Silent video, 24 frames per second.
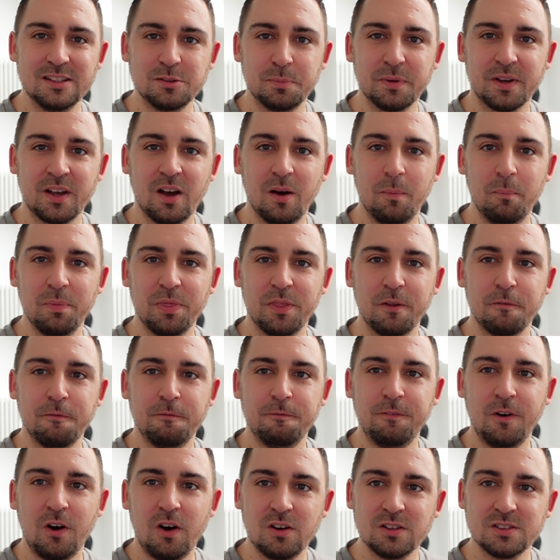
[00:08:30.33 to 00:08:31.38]
has become the
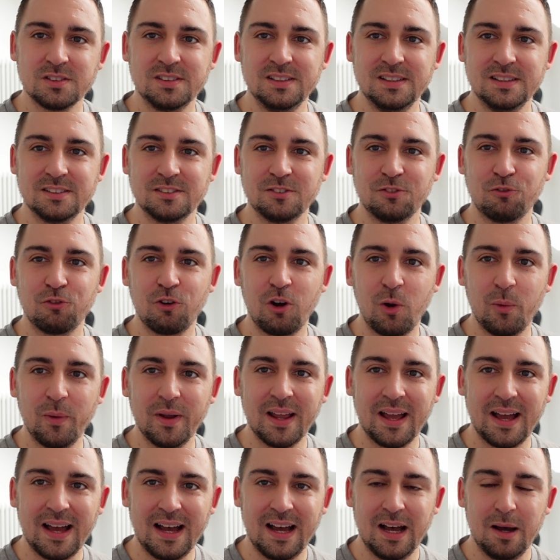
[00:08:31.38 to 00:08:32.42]
fastest
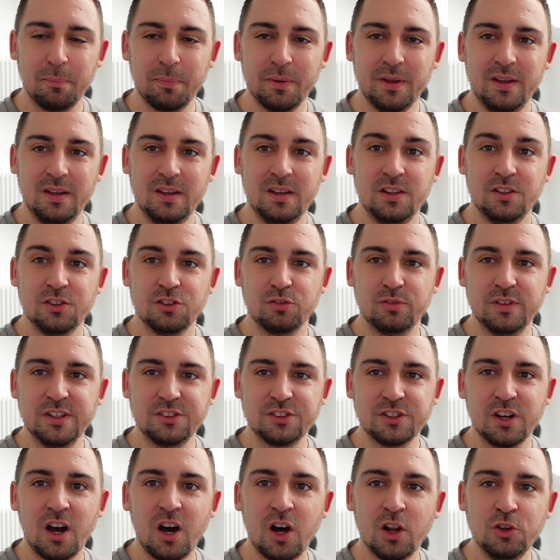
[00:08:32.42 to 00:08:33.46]
growing app to
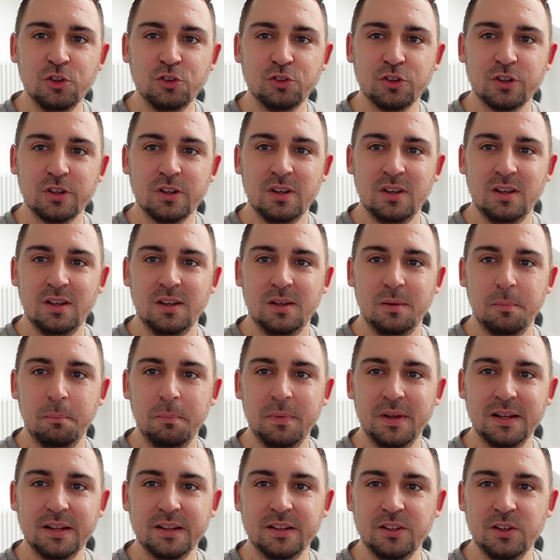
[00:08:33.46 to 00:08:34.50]
reach one hundred
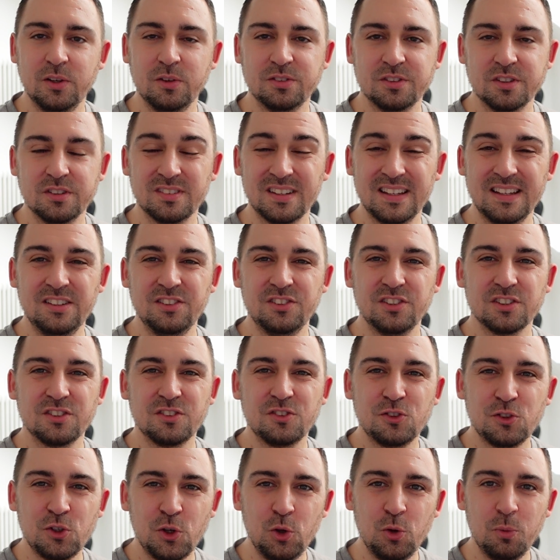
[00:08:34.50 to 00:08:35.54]
million users in
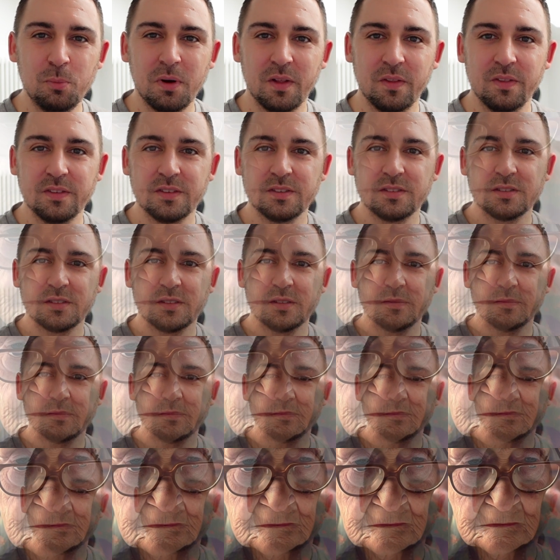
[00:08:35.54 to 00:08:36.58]
just two months.
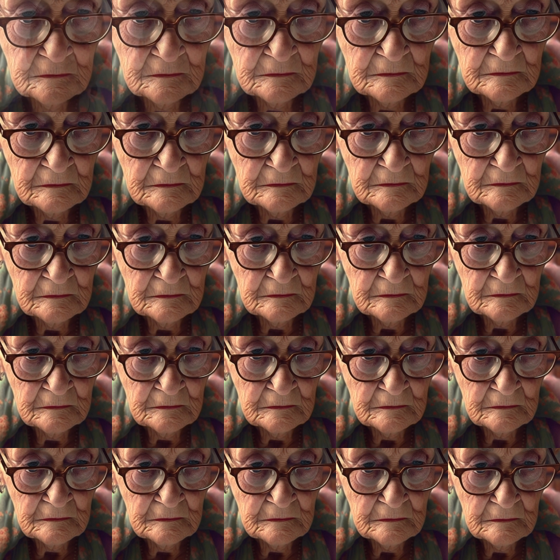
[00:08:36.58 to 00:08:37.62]
And yet still many
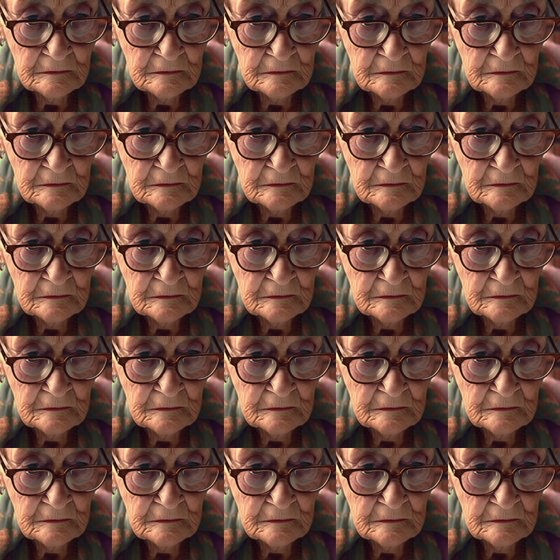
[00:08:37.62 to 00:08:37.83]
people